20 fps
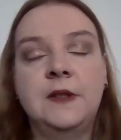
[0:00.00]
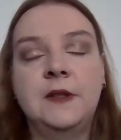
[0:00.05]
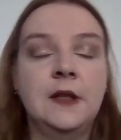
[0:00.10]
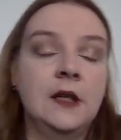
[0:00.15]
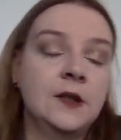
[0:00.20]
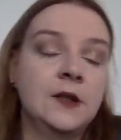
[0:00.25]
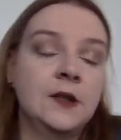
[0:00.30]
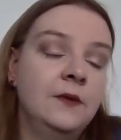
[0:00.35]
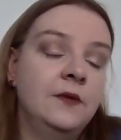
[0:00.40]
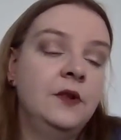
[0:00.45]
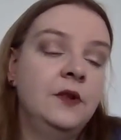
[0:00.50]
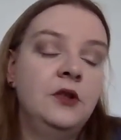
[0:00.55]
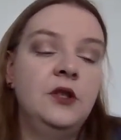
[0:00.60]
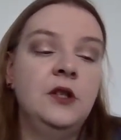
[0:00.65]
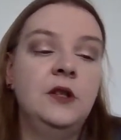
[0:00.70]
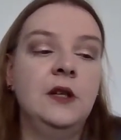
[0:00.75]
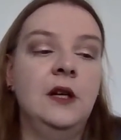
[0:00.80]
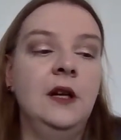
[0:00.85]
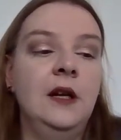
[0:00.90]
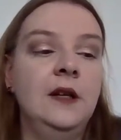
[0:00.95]
discuss with
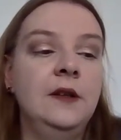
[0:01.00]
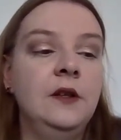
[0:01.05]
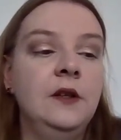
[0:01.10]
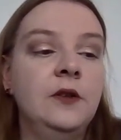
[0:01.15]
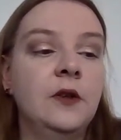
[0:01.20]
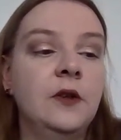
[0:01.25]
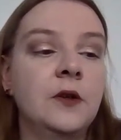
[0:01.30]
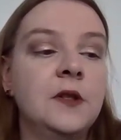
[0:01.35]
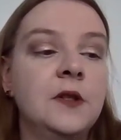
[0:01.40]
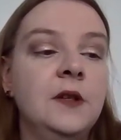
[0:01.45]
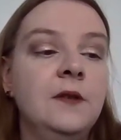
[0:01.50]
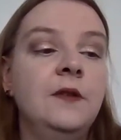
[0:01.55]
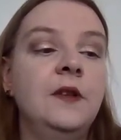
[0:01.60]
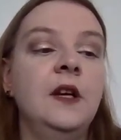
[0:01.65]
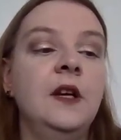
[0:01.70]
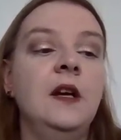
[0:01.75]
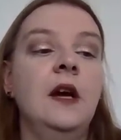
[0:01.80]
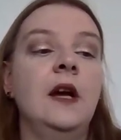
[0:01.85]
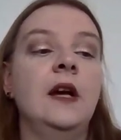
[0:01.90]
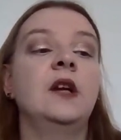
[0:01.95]
digital editors if
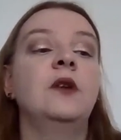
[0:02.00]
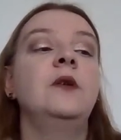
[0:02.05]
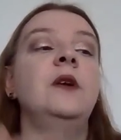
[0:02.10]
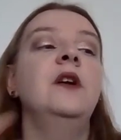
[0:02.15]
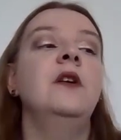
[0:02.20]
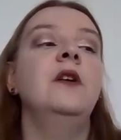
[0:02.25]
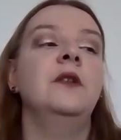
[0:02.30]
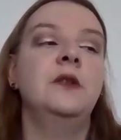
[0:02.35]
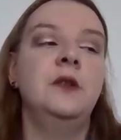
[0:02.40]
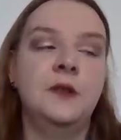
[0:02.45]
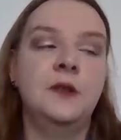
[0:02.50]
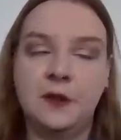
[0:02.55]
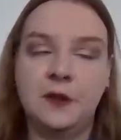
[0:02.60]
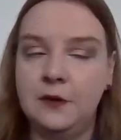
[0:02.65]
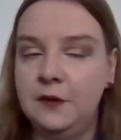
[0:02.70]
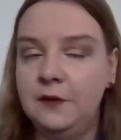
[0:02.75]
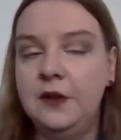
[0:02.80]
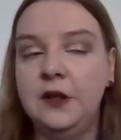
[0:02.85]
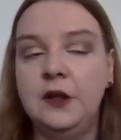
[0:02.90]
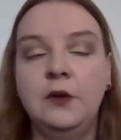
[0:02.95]
they agree on this
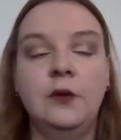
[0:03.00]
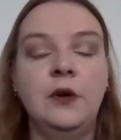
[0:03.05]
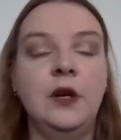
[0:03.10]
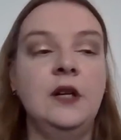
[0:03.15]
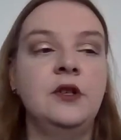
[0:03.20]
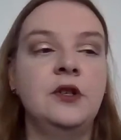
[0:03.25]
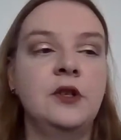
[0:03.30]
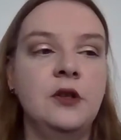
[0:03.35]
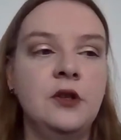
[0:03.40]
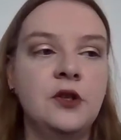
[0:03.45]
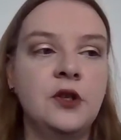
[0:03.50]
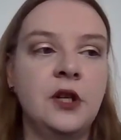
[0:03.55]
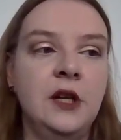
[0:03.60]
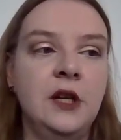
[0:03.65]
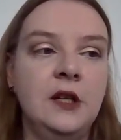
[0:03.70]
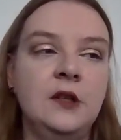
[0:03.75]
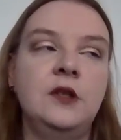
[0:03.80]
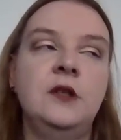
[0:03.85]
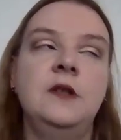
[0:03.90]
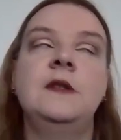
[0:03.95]
configuration
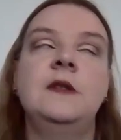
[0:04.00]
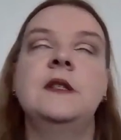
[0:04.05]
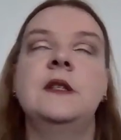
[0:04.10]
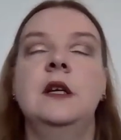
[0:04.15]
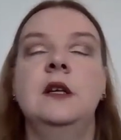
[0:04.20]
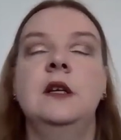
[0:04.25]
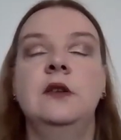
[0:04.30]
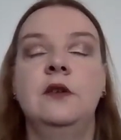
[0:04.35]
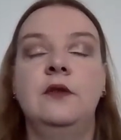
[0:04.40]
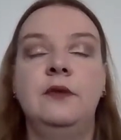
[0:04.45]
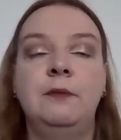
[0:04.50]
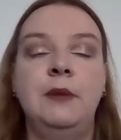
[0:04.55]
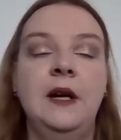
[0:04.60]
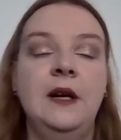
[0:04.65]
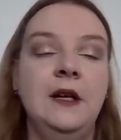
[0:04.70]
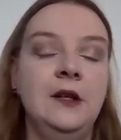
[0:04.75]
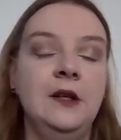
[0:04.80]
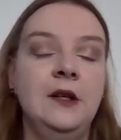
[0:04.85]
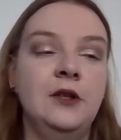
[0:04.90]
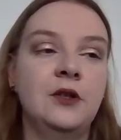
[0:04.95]
change instead of
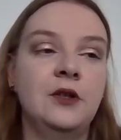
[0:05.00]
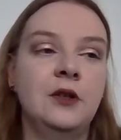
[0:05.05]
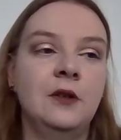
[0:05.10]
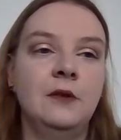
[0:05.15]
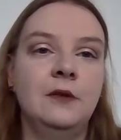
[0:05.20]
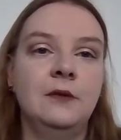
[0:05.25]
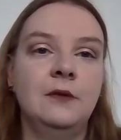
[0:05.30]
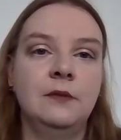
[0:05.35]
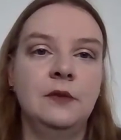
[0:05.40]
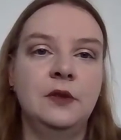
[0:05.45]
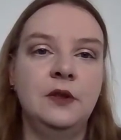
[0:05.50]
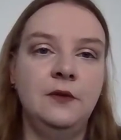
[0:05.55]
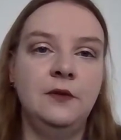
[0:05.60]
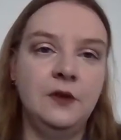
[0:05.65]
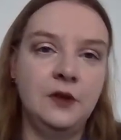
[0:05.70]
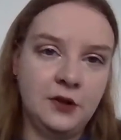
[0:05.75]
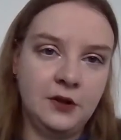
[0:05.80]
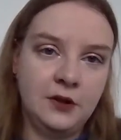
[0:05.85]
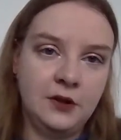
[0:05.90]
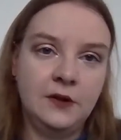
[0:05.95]
page
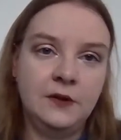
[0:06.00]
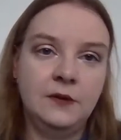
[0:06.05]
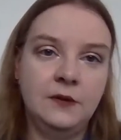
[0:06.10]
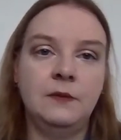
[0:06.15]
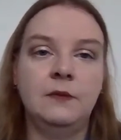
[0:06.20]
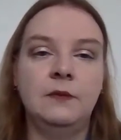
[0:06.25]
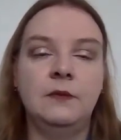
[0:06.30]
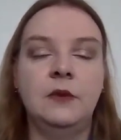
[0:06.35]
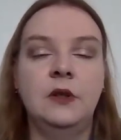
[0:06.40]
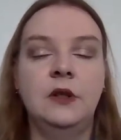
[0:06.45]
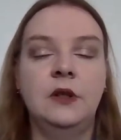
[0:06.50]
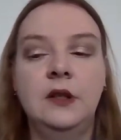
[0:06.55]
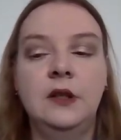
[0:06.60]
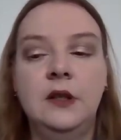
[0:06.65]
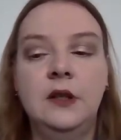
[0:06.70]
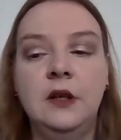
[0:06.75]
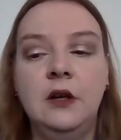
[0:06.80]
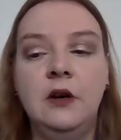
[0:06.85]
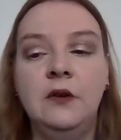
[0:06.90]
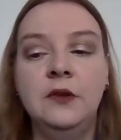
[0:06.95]
division
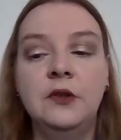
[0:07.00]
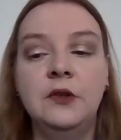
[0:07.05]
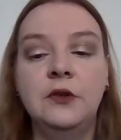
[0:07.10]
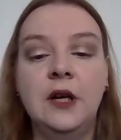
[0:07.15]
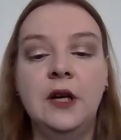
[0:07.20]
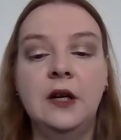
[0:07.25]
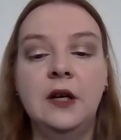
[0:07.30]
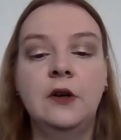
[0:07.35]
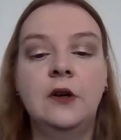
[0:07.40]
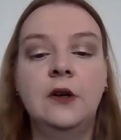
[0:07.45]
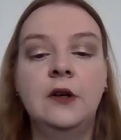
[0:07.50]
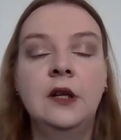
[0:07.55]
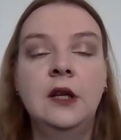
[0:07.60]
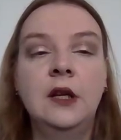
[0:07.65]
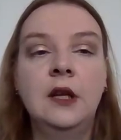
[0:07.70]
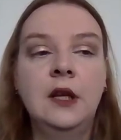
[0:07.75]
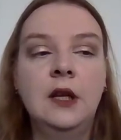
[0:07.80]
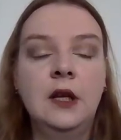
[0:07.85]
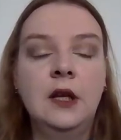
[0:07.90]
on DraCor.